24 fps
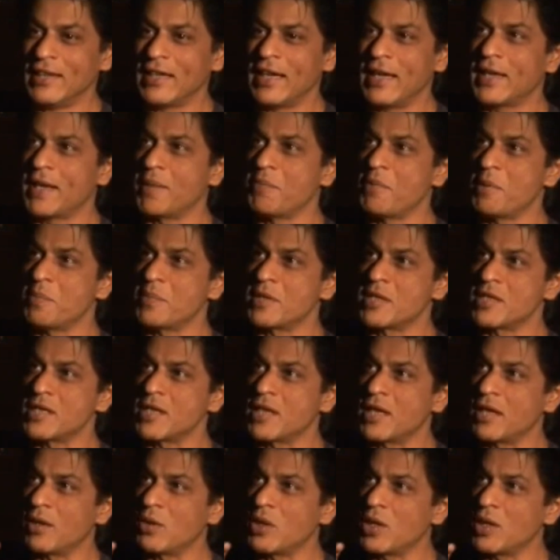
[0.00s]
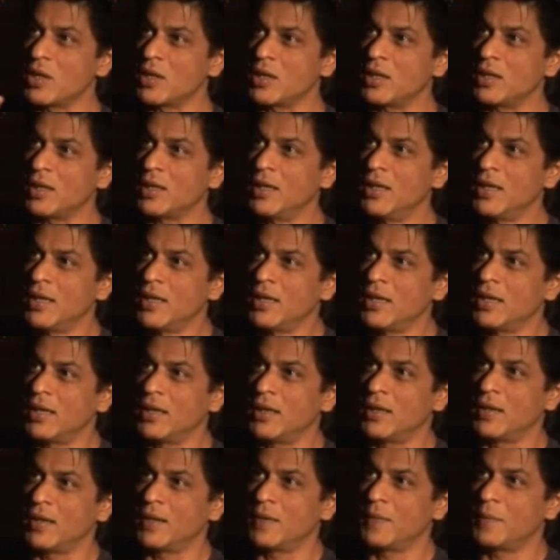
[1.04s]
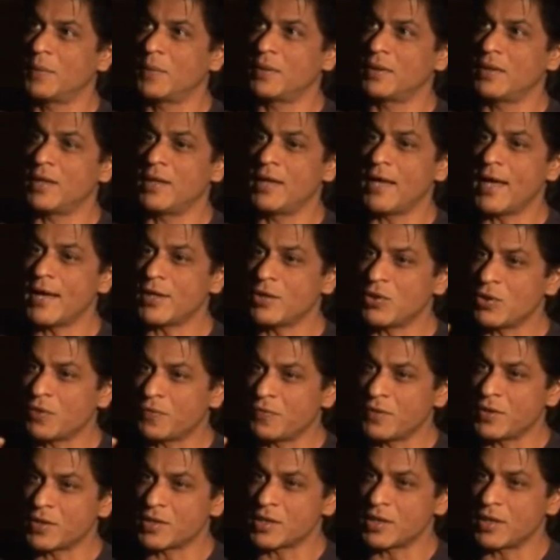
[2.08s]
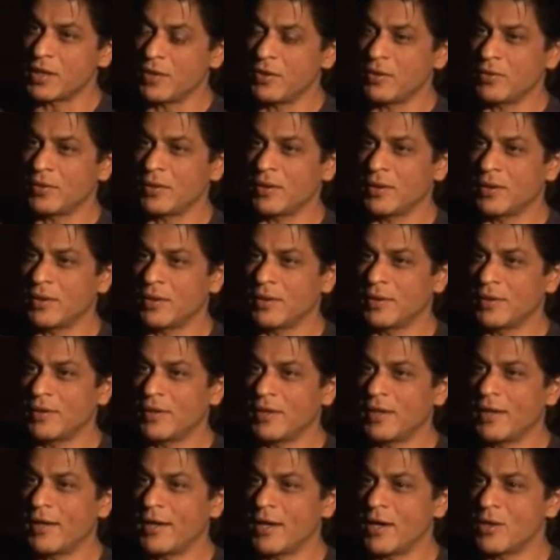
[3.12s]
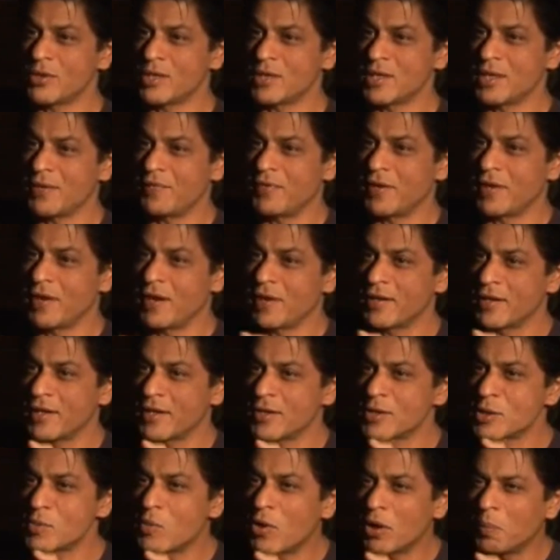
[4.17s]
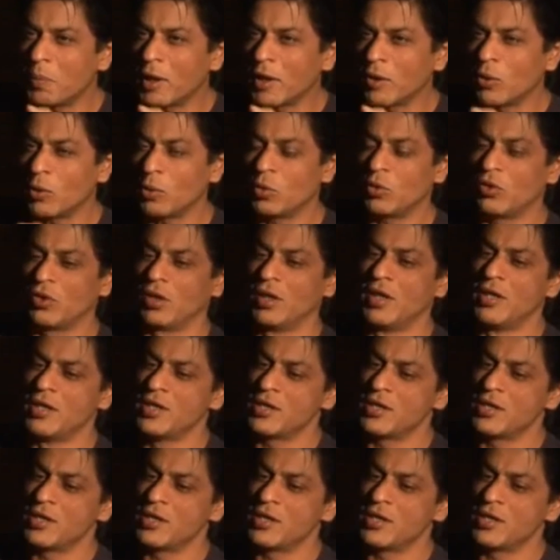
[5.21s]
And I remember sitting on the ledge of this, Delhi houses have verandas, small bungalows.